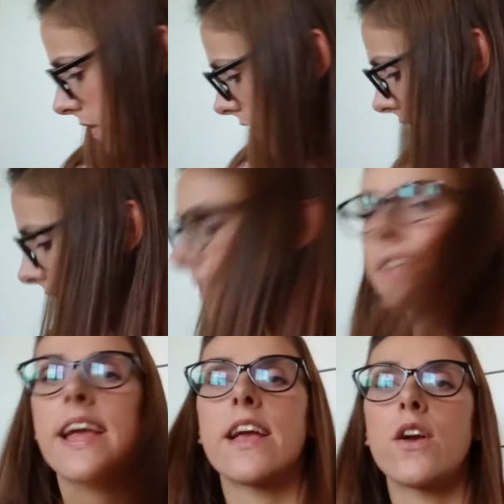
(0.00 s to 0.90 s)
the next
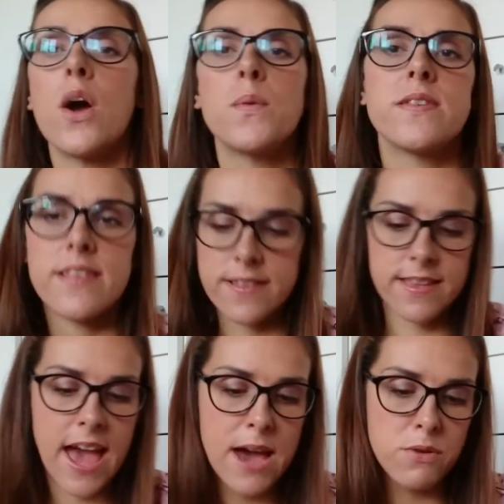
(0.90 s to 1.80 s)
thing I got was this
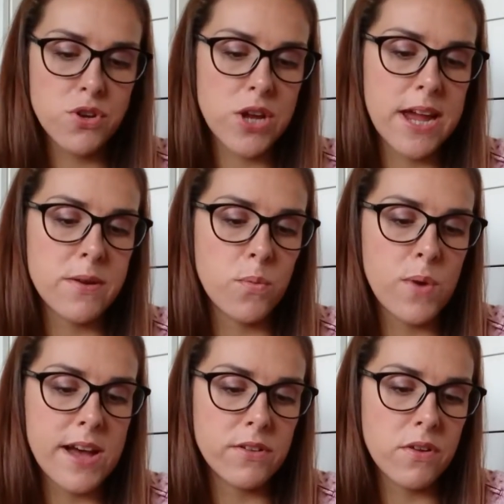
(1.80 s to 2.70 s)
Cow Shed
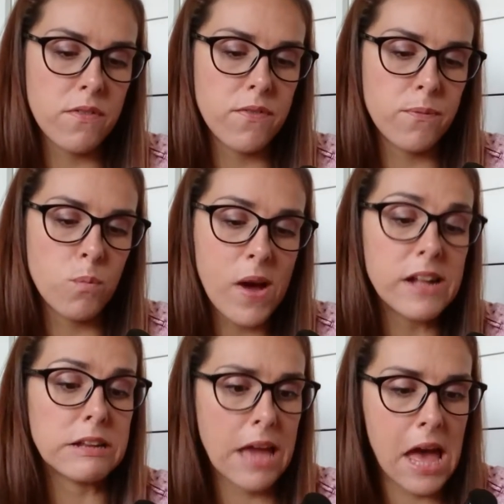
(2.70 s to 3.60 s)
Wild
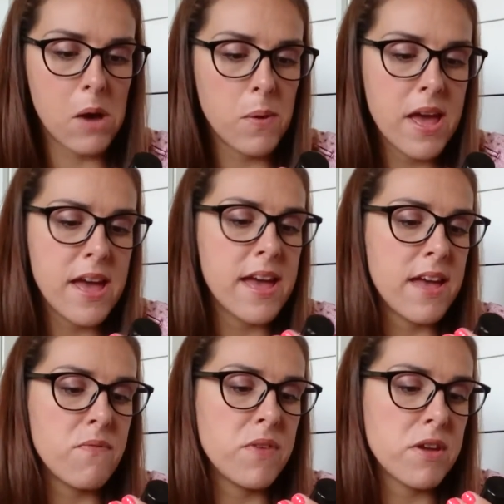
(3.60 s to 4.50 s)
Wild Cow
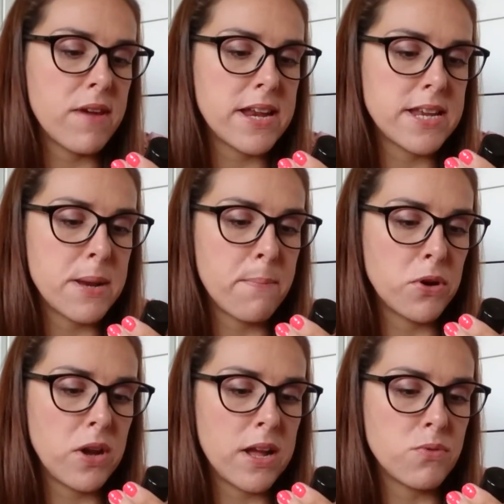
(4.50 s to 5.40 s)
Invigorated
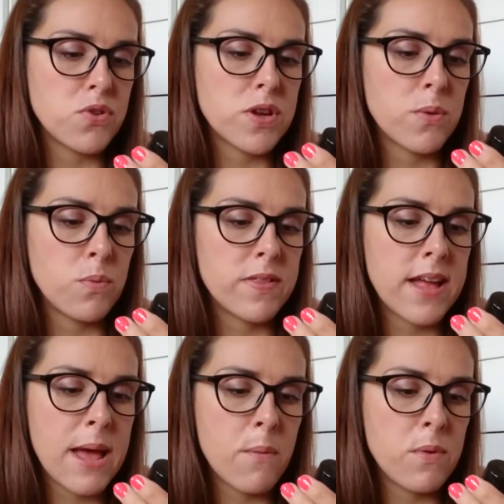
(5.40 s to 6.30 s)
Body Lotion with,
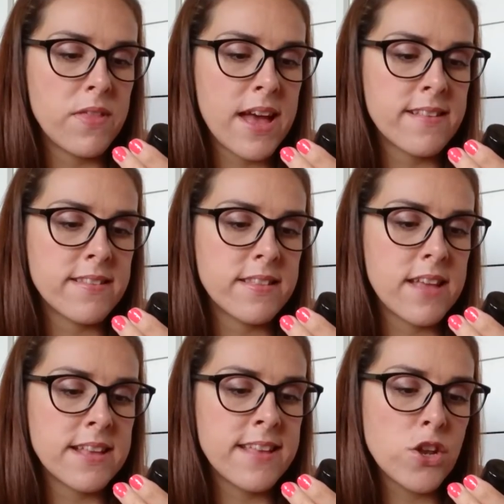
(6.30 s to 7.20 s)
uh, with es
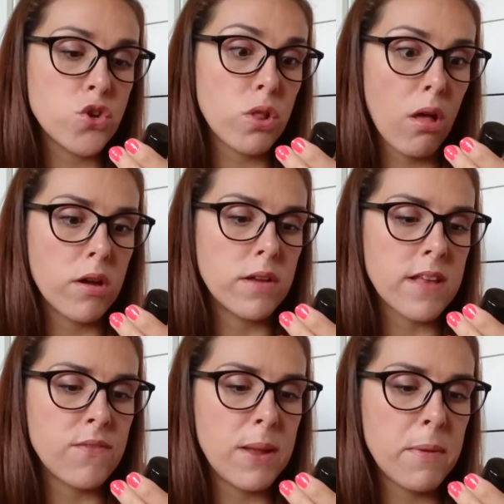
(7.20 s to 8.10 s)
essential oils
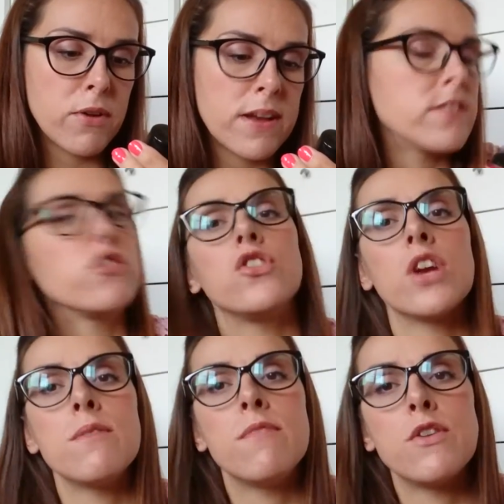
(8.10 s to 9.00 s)
of lemongrass,
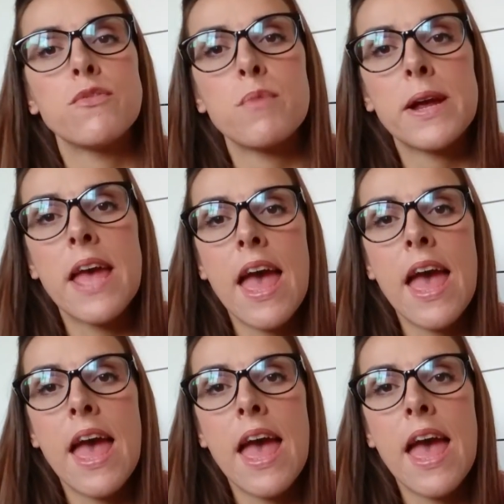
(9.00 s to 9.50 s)
ginger and rosemary.